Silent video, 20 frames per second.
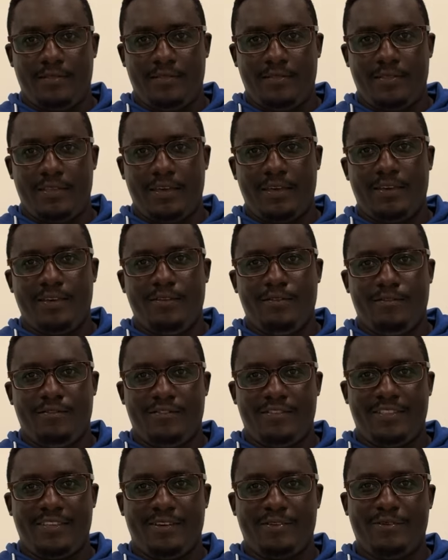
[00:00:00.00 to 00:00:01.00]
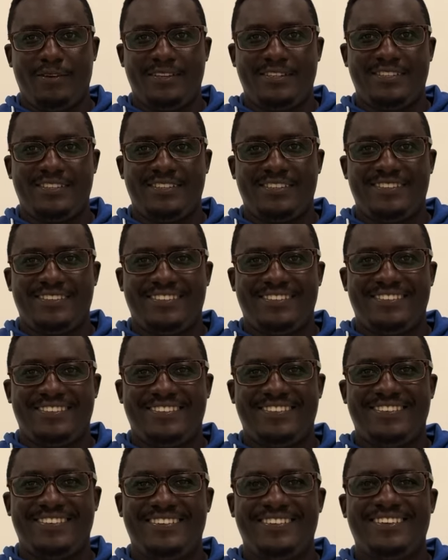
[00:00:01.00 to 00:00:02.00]
Thank you for the question.
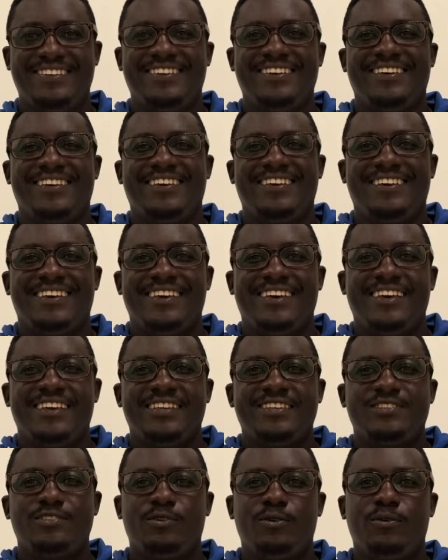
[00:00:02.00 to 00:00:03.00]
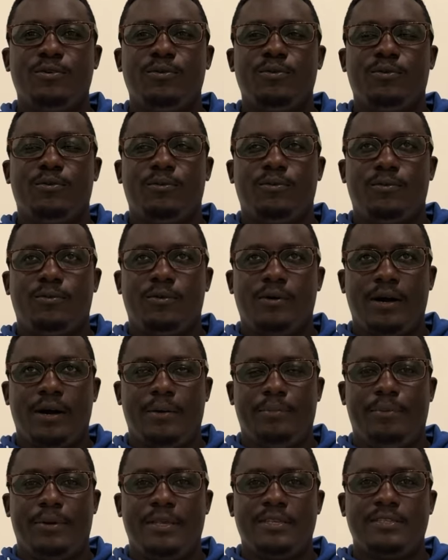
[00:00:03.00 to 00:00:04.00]
So what
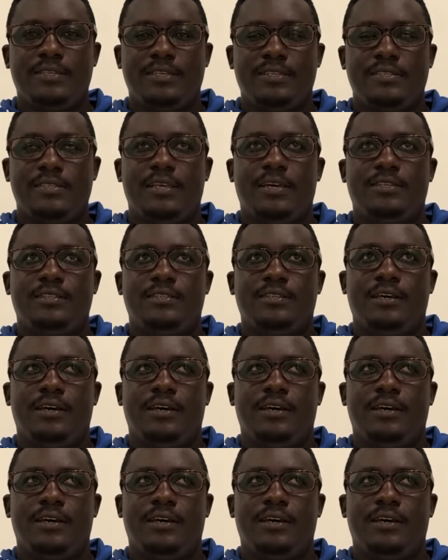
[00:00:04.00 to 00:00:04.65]
happens is that